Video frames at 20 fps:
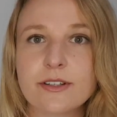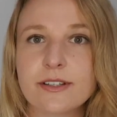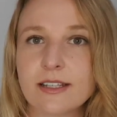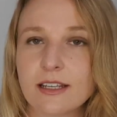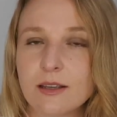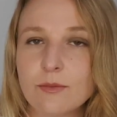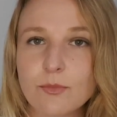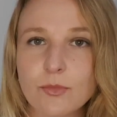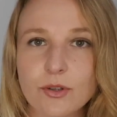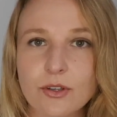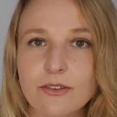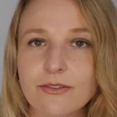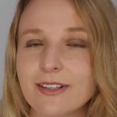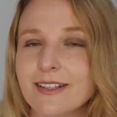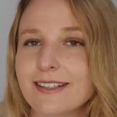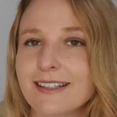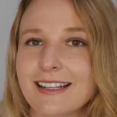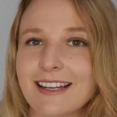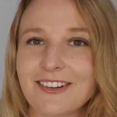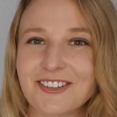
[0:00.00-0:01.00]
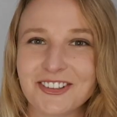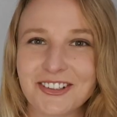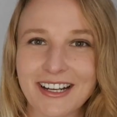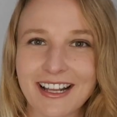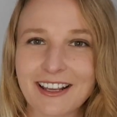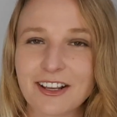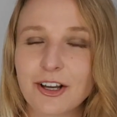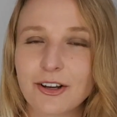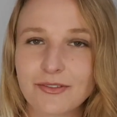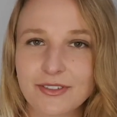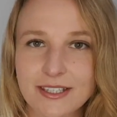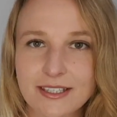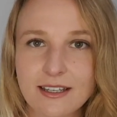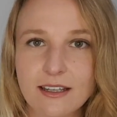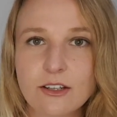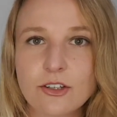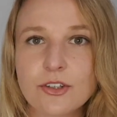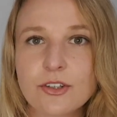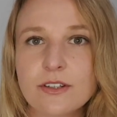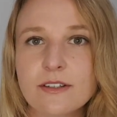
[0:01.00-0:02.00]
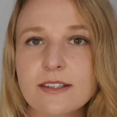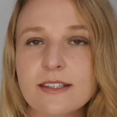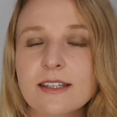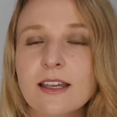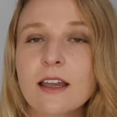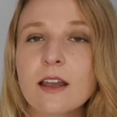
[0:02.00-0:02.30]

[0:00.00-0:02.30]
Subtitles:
in movies, in everyday conversations.